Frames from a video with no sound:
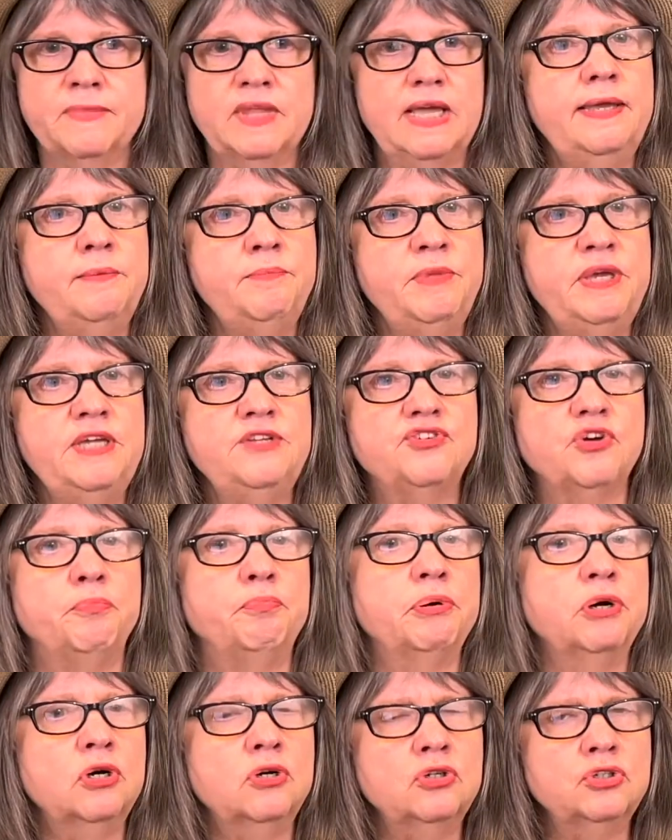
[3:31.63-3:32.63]
it means a
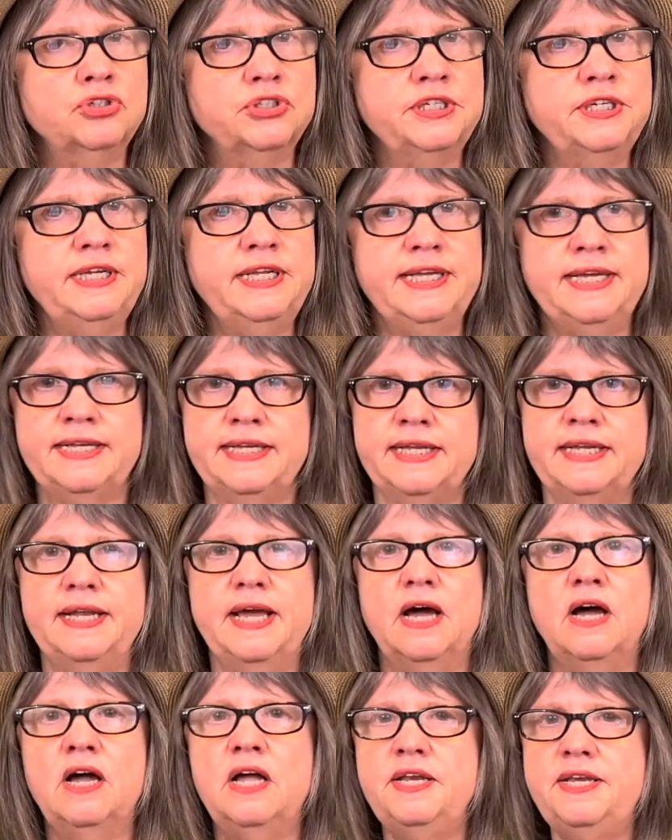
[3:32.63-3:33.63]
person in
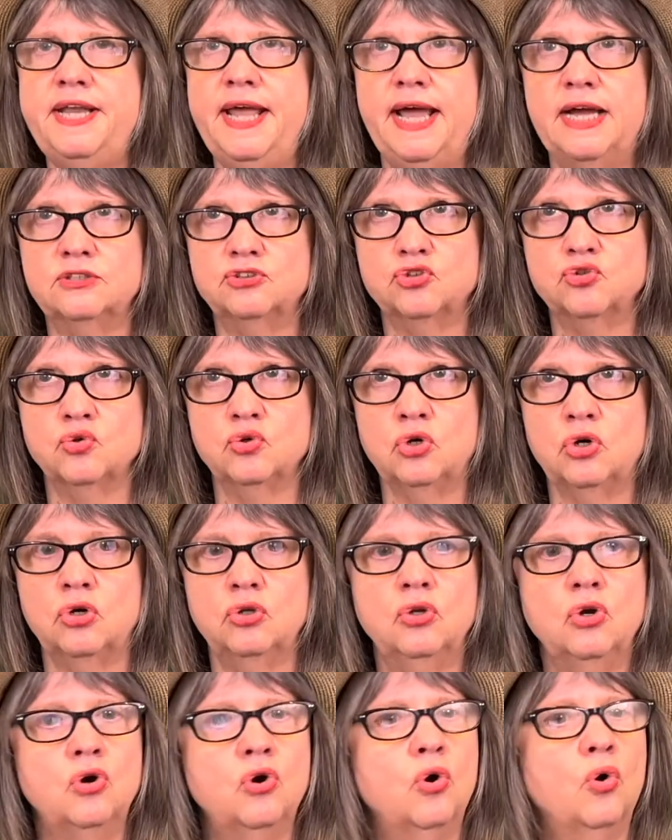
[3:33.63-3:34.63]
an
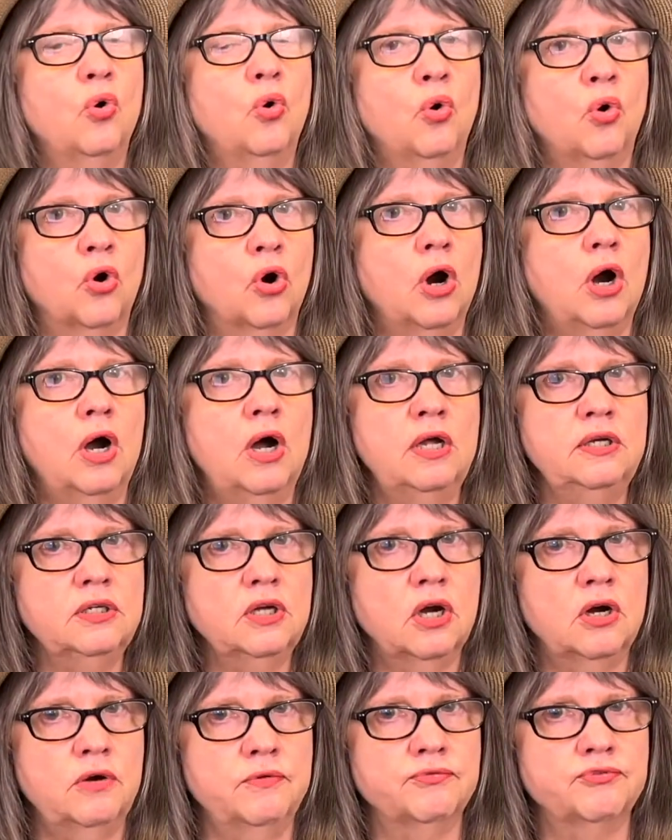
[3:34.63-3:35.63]
unnatural or
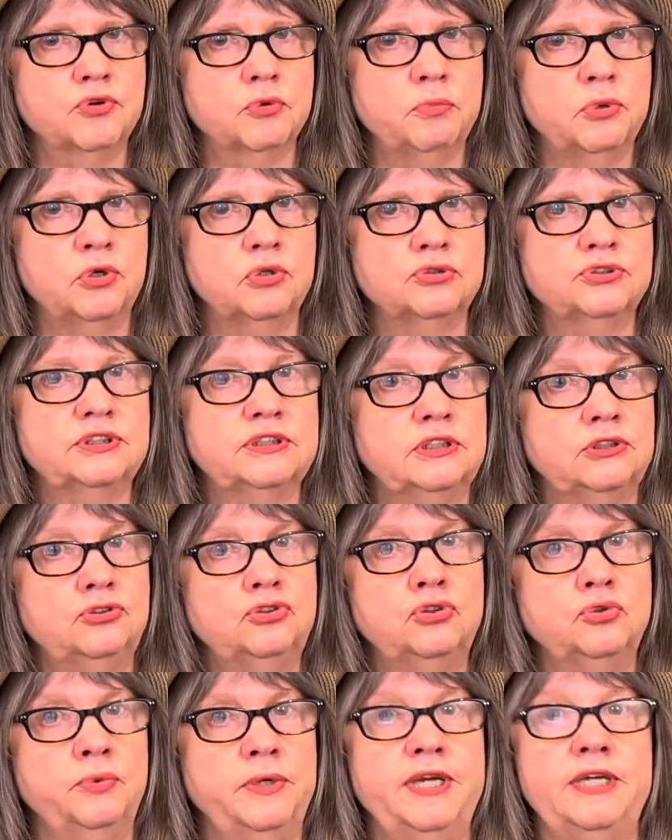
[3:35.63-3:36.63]
uncomfortable
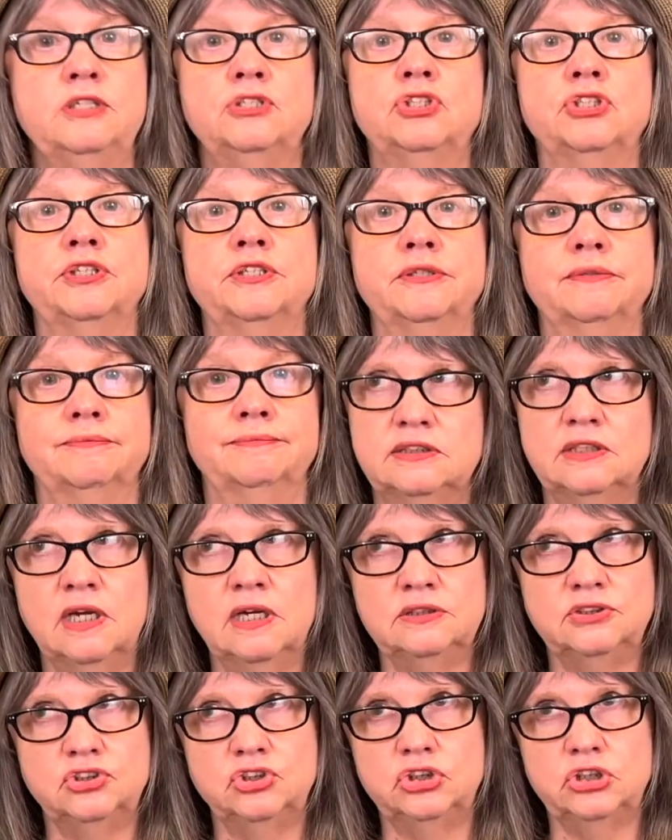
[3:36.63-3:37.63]
situation,
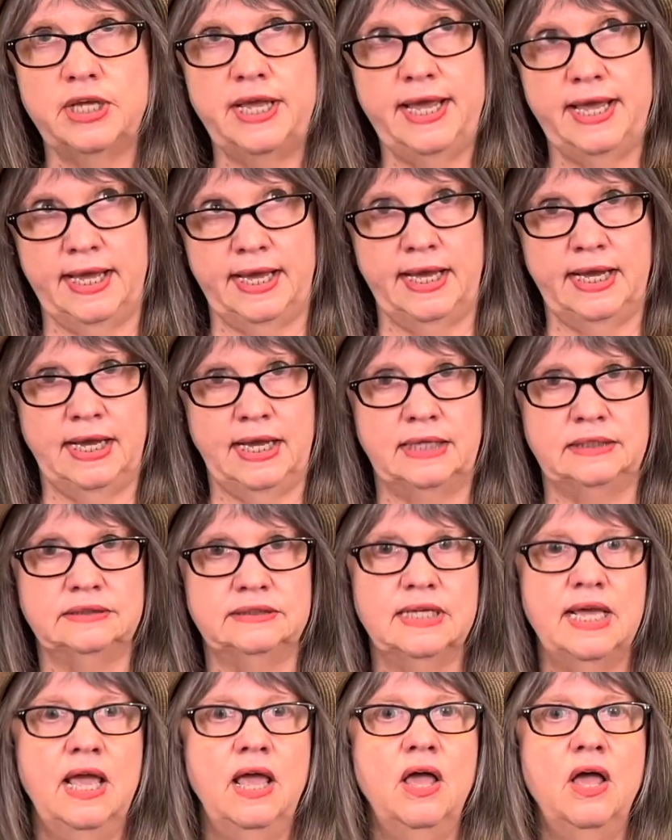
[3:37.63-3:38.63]
such
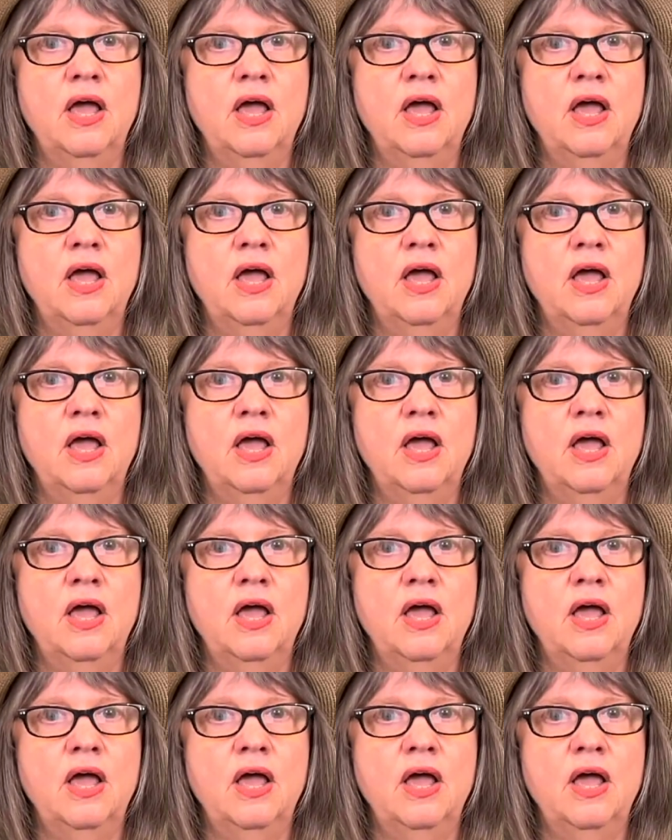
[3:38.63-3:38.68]
as